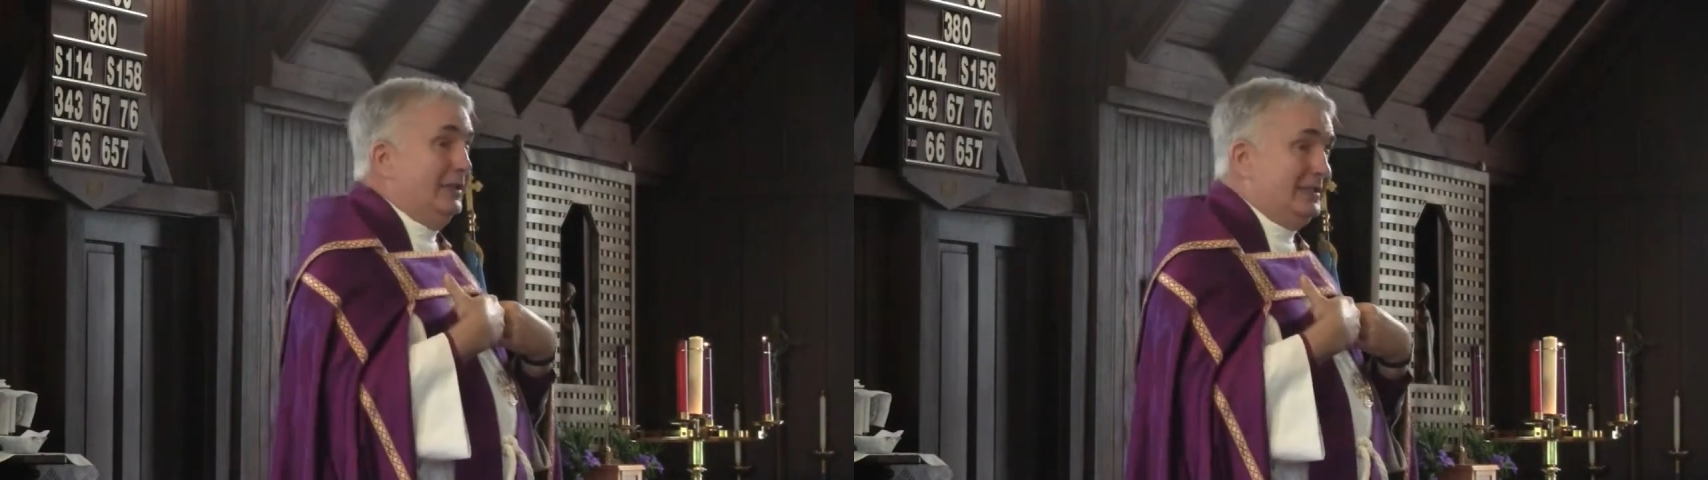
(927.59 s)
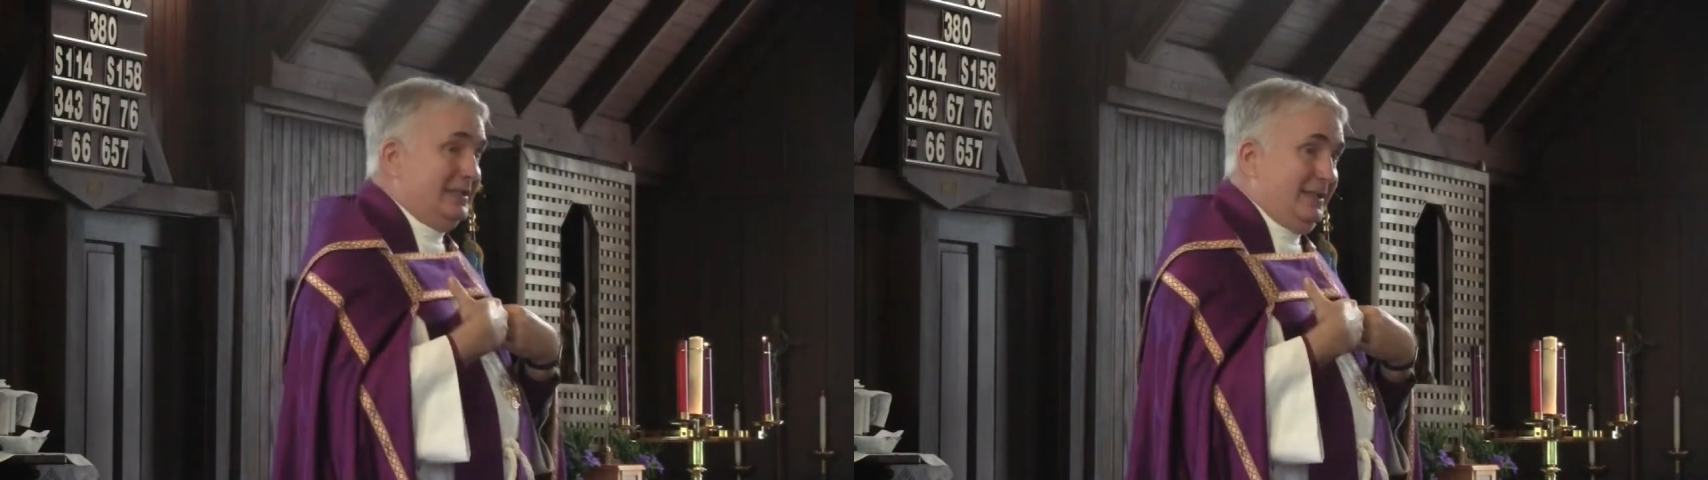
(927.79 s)

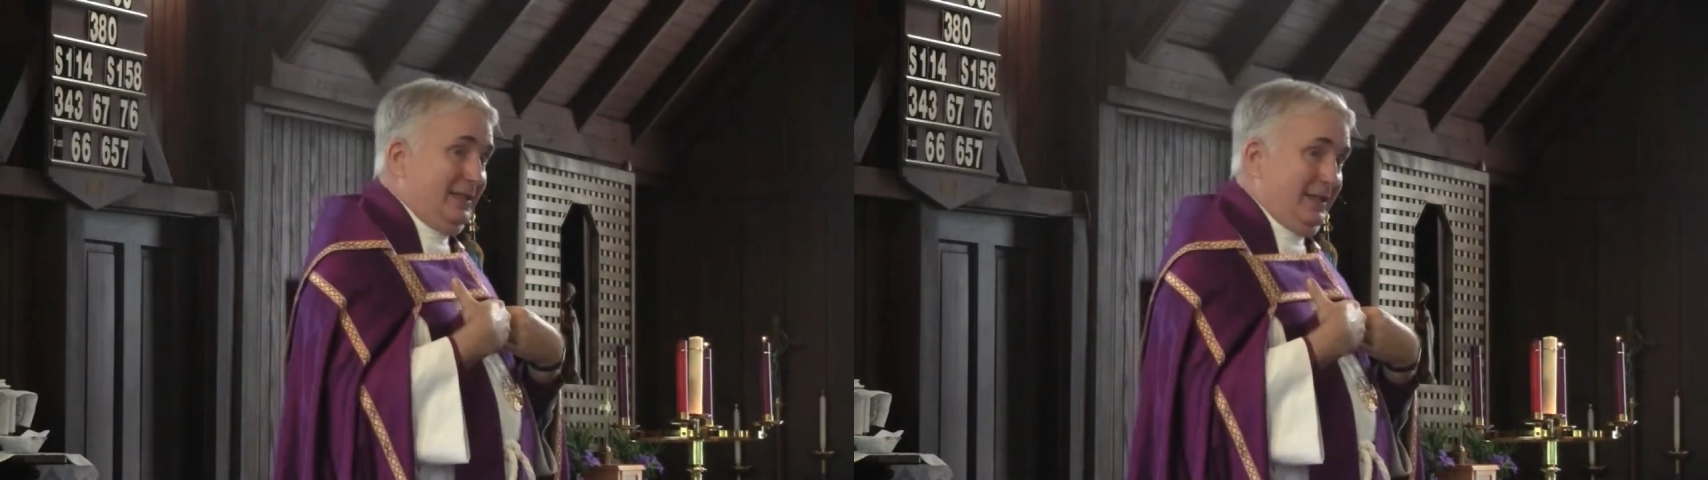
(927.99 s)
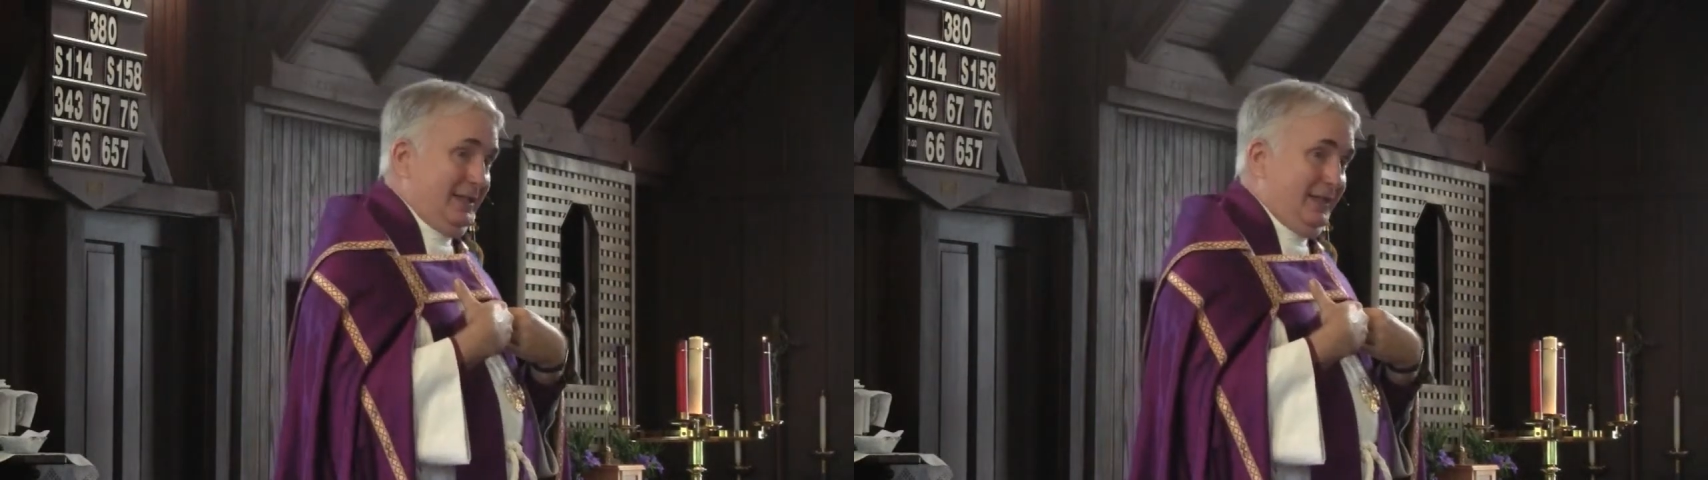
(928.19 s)
list
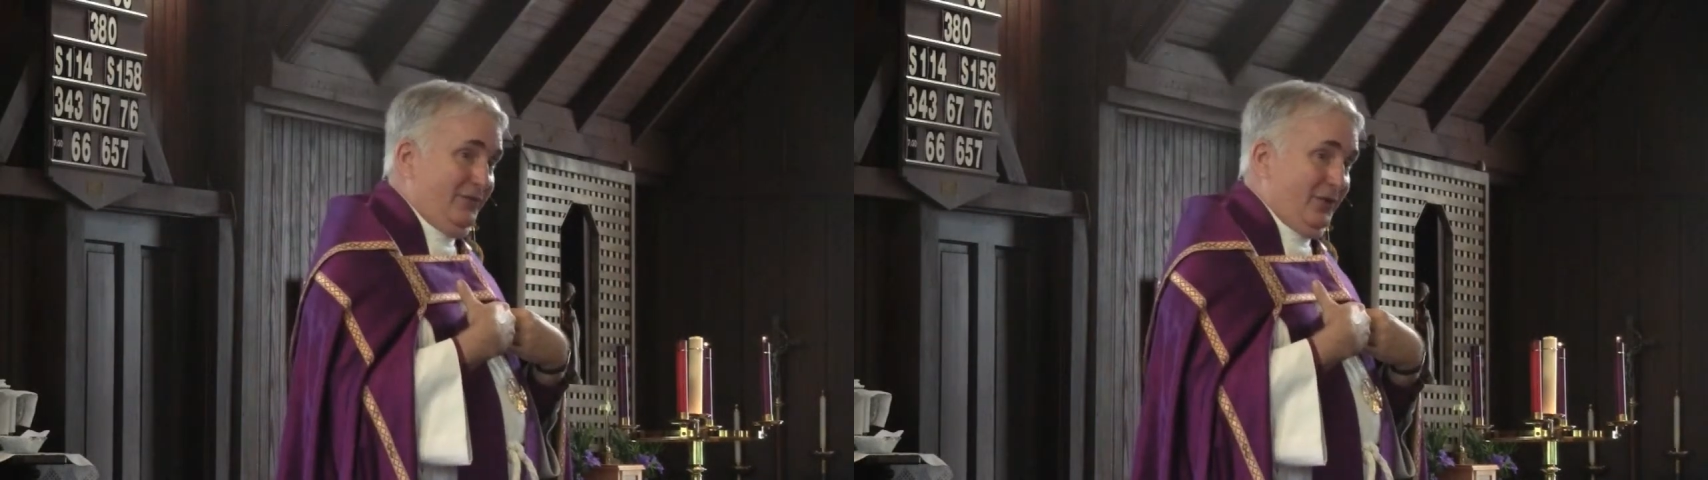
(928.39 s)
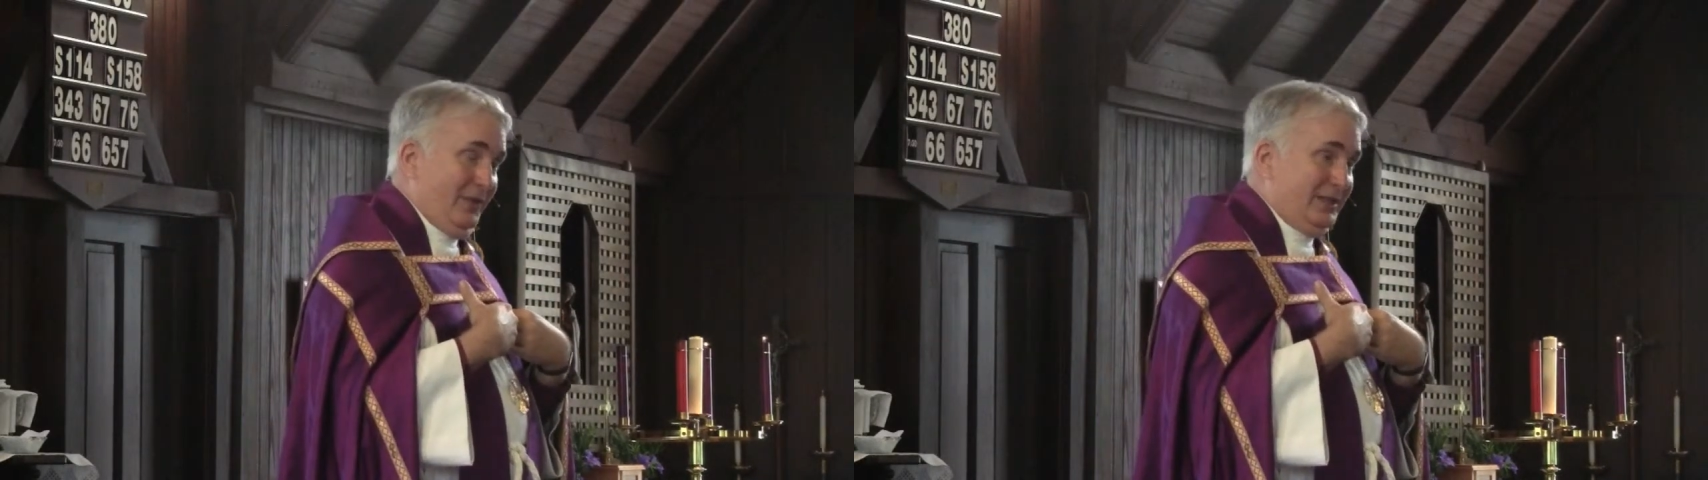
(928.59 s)
today
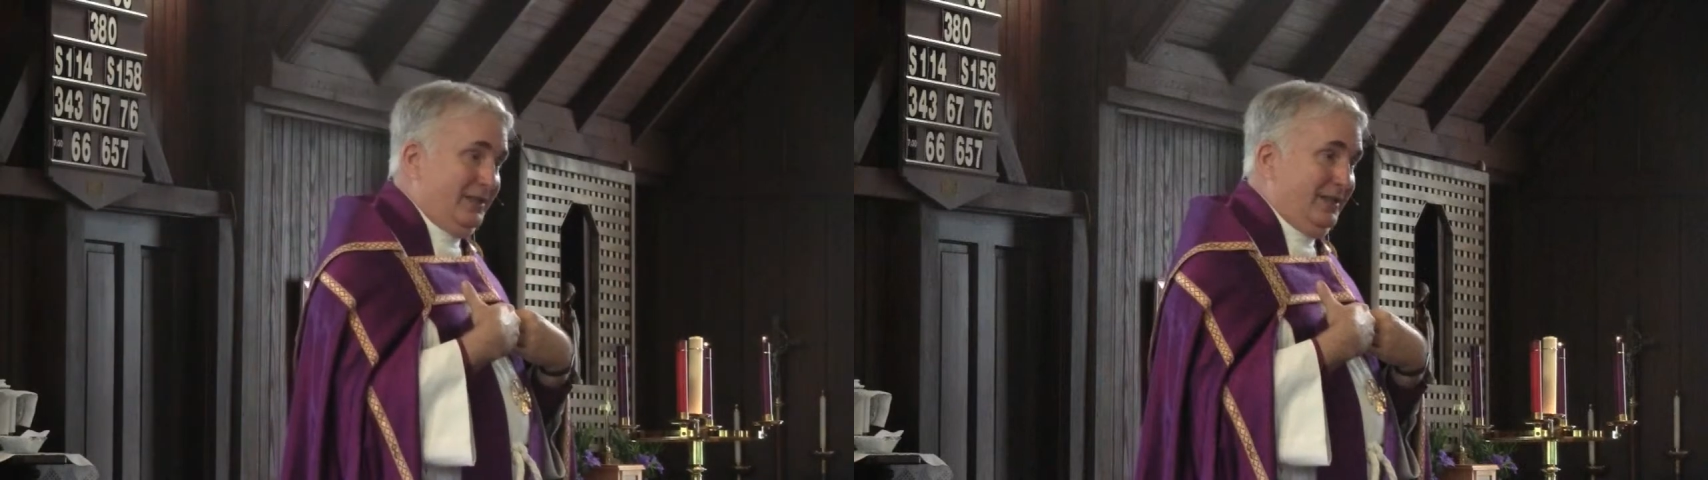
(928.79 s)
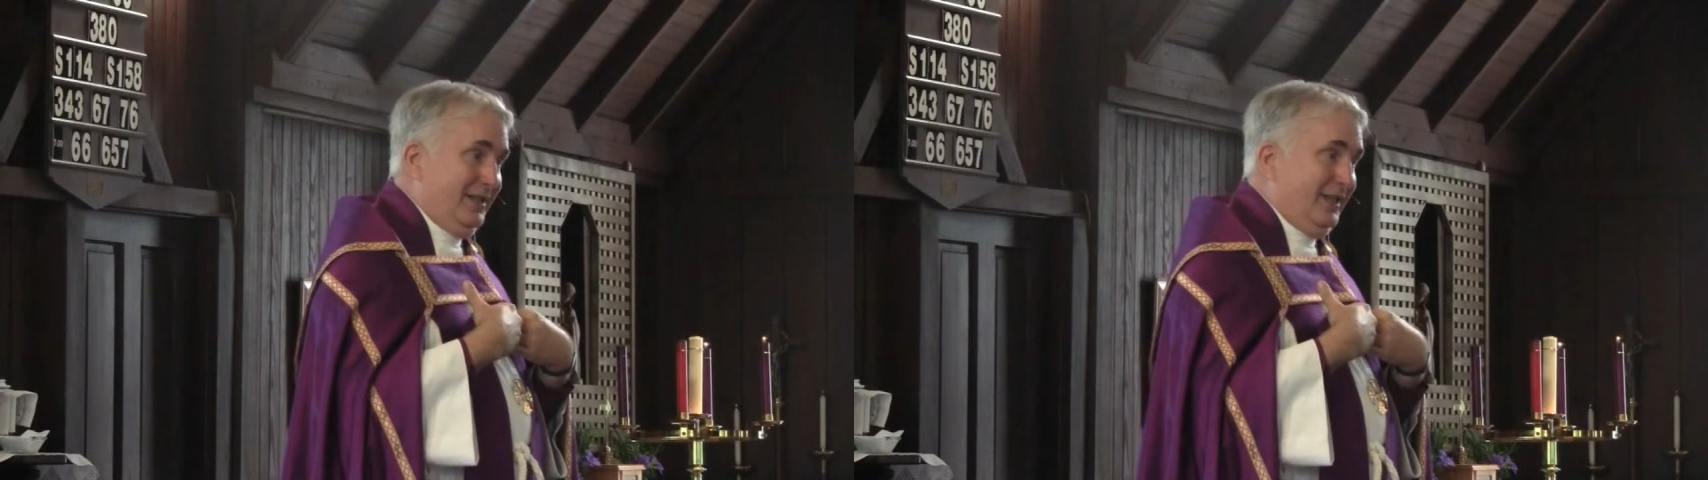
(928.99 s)
for the rest
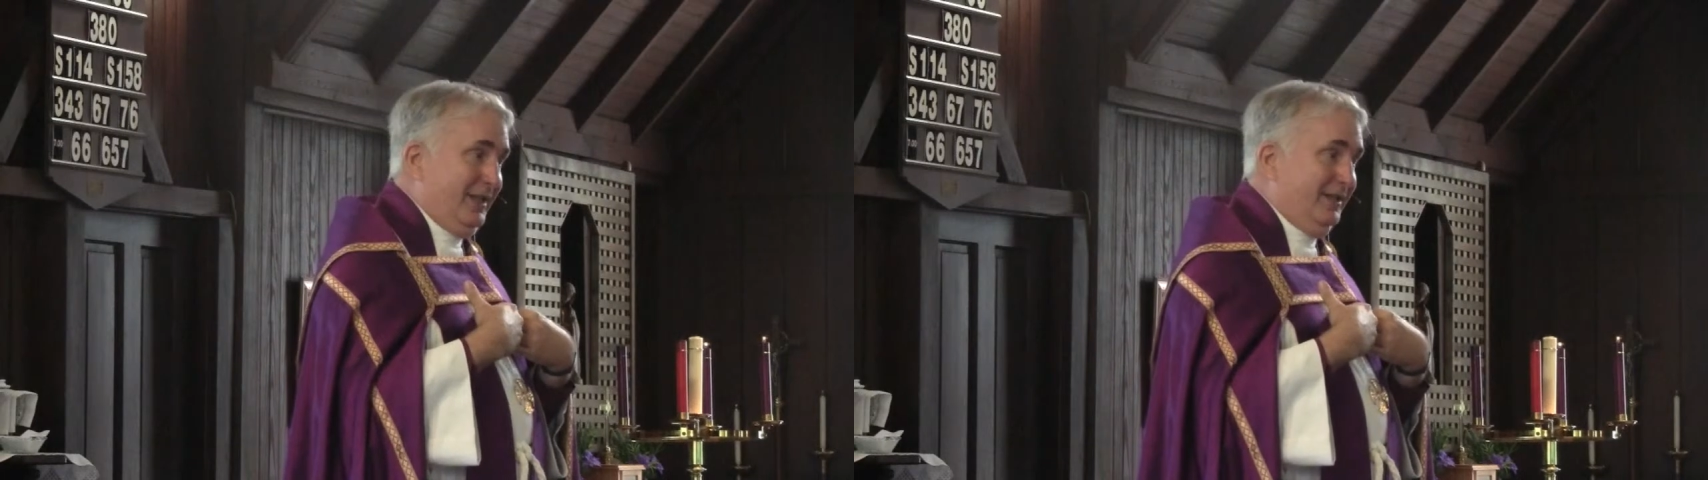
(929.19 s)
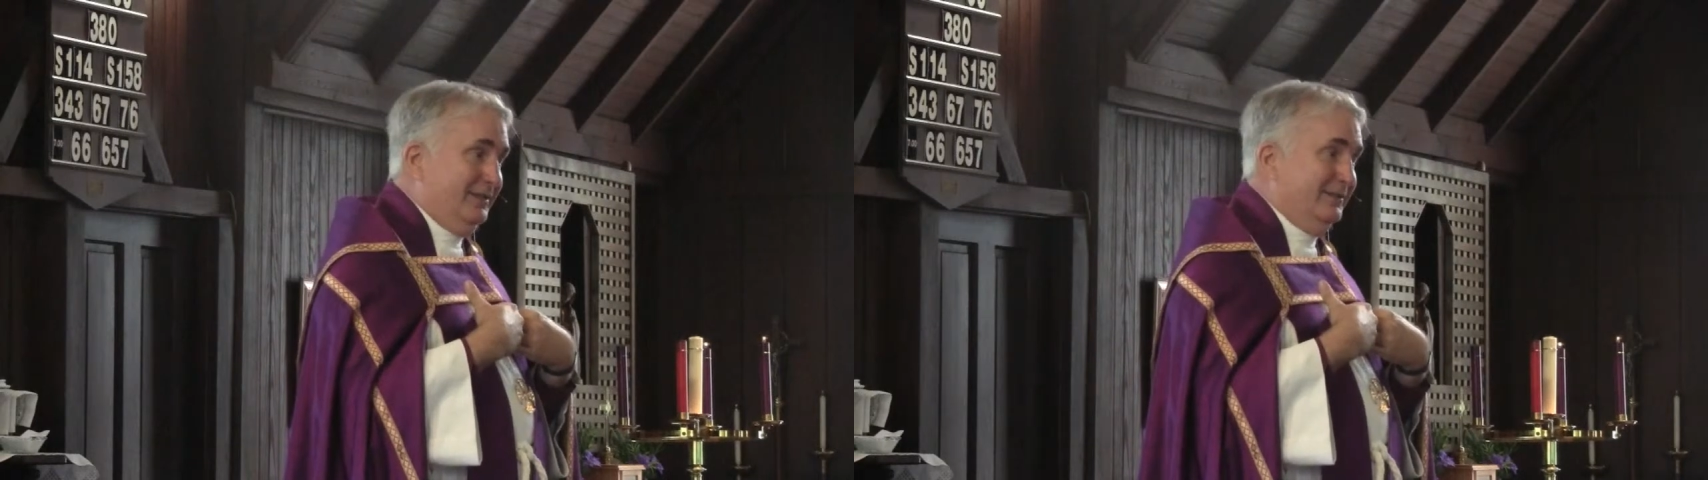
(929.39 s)
of the
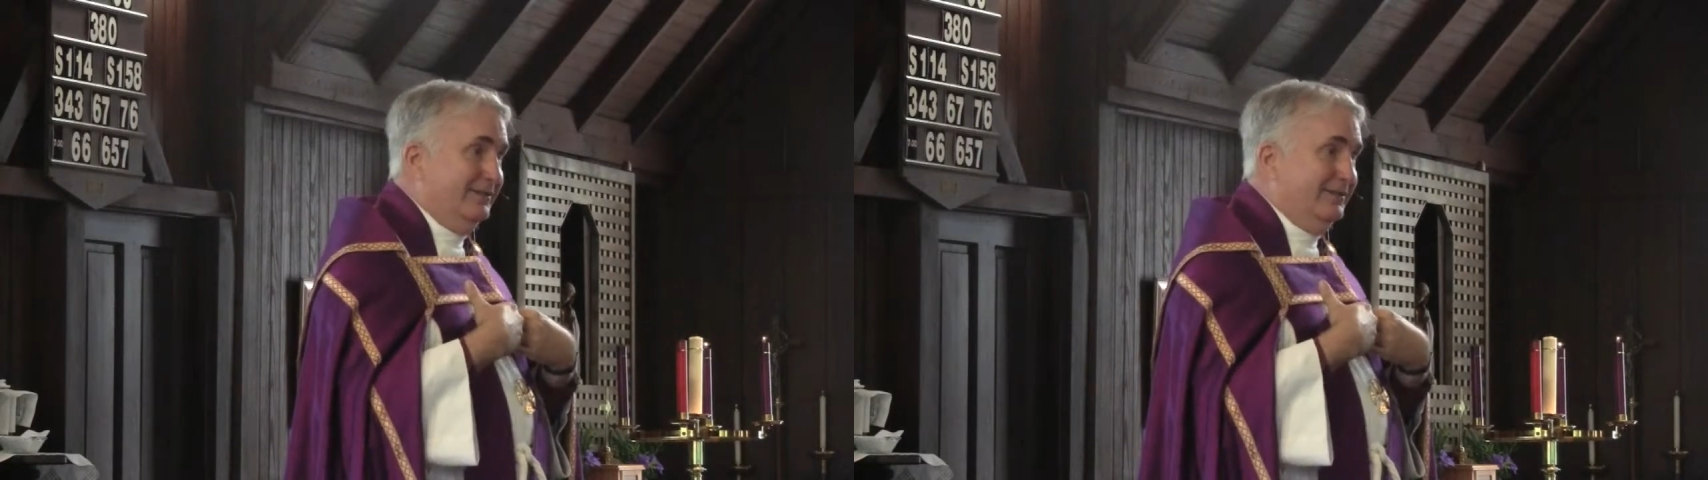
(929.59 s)
day.